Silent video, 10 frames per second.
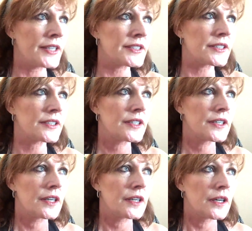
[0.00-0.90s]
that
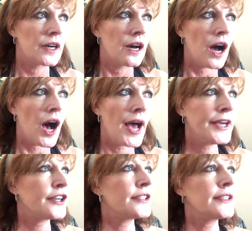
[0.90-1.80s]

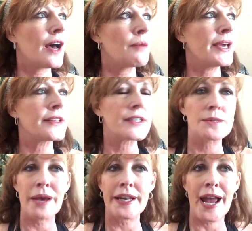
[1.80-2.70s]
I could not
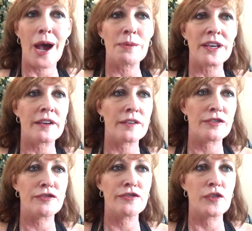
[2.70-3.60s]
make this man
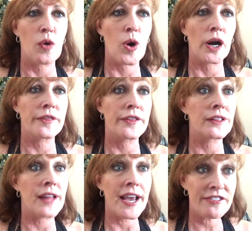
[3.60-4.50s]
happy for
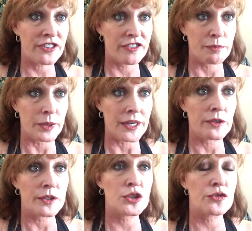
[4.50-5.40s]
the life of
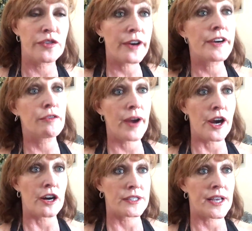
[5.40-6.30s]
me, which is very
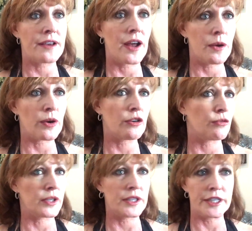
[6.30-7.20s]
rare because I
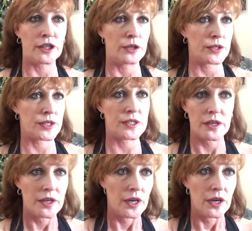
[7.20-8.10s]
work really
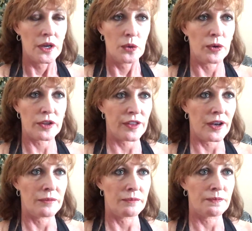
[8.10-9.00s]
close
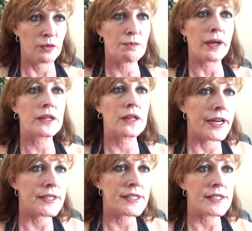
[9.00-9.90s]
with my
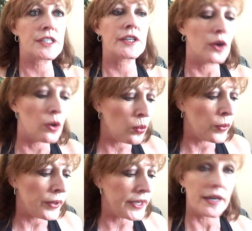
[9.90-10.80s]
clients
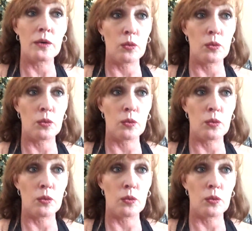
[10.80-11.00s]
until we